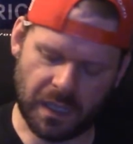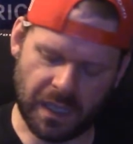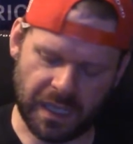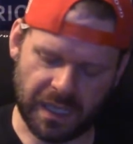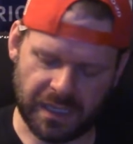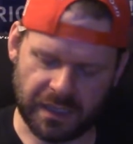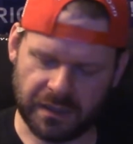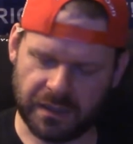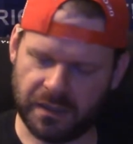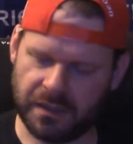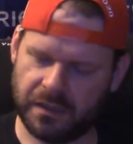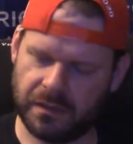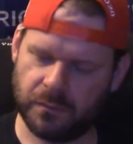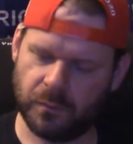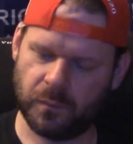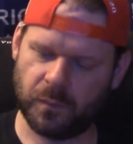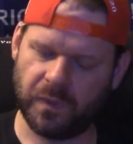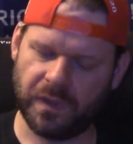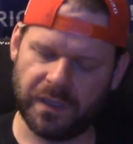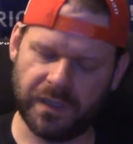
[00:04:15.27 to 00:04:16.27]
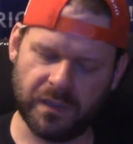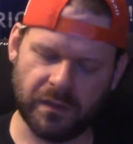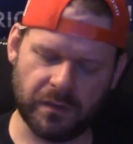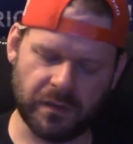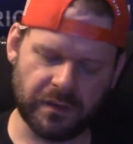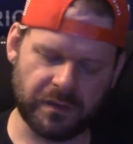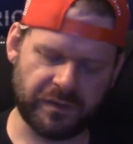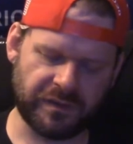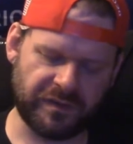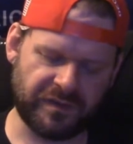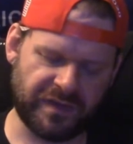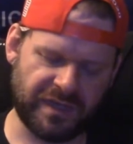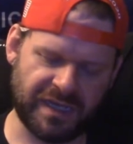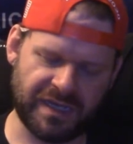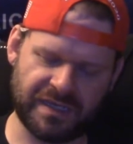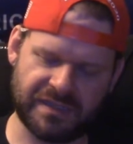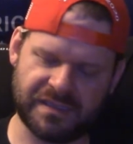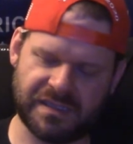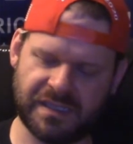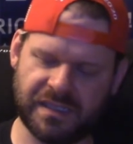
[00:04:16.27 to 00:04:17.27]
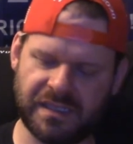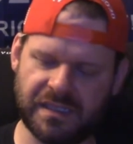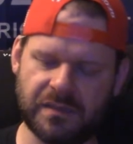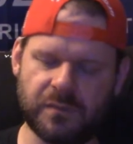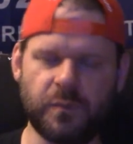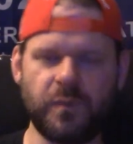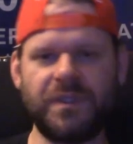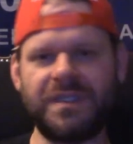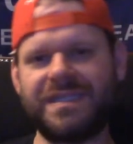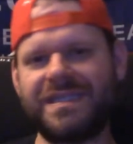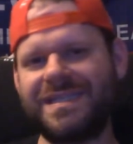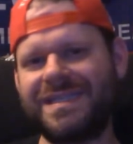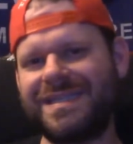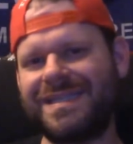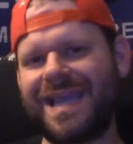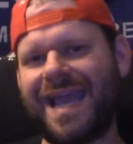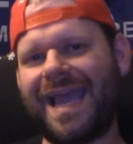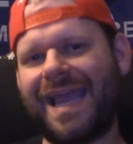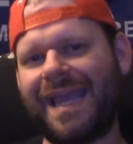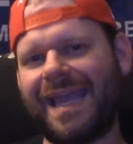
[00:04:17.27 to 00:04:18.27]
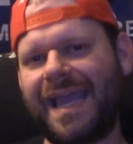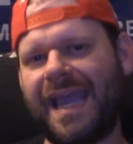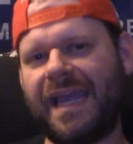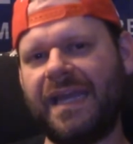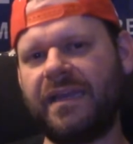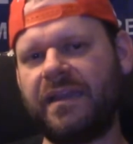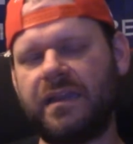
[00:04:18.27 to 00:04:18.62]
And what you don't understand is that he didn't really say